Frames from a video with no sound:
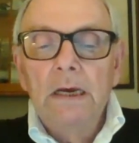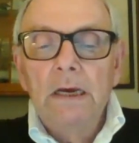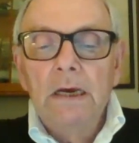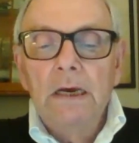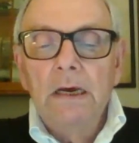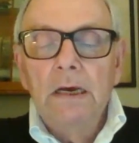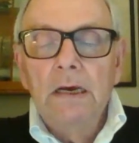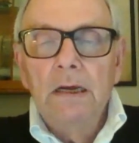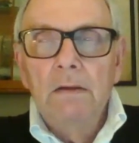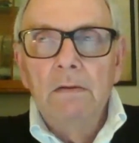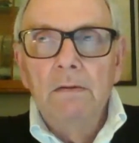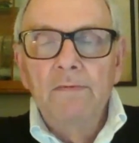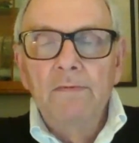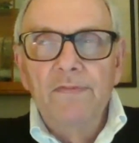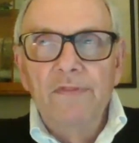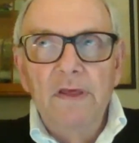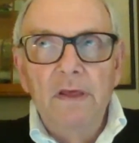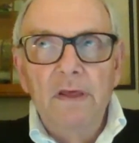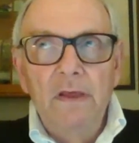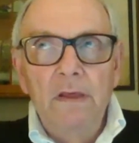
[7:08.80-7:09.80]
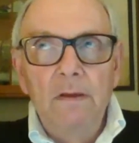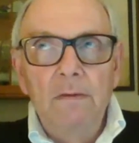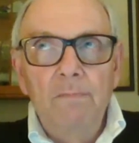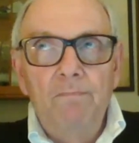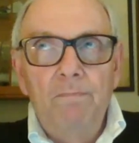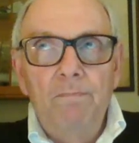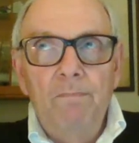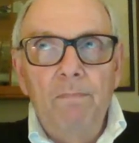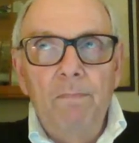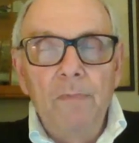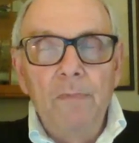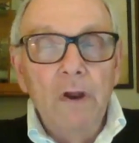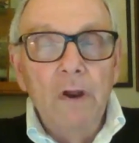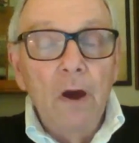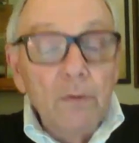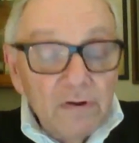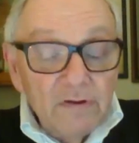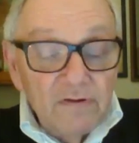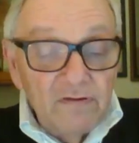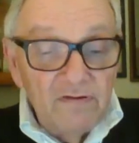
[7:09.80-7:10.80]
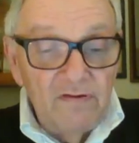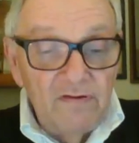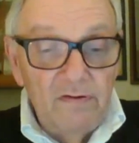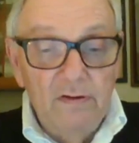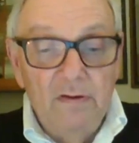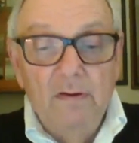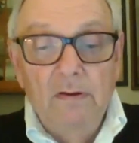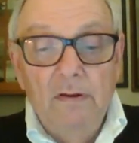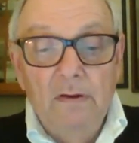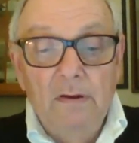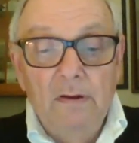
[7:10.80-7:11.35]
The notice,